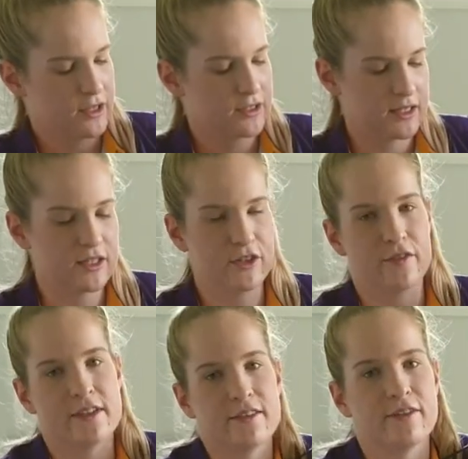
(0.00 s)
So this is
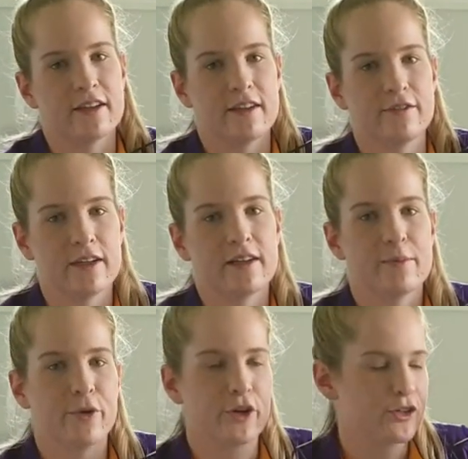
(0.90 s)
obviously a very, very
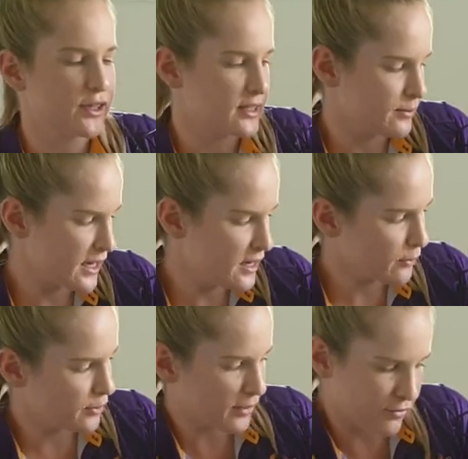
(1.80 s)
important dress to me
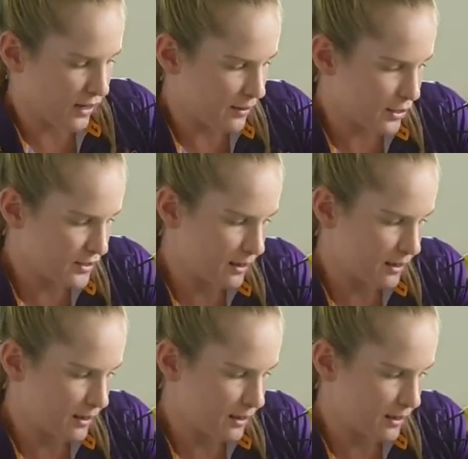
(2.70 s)
with my Firebirds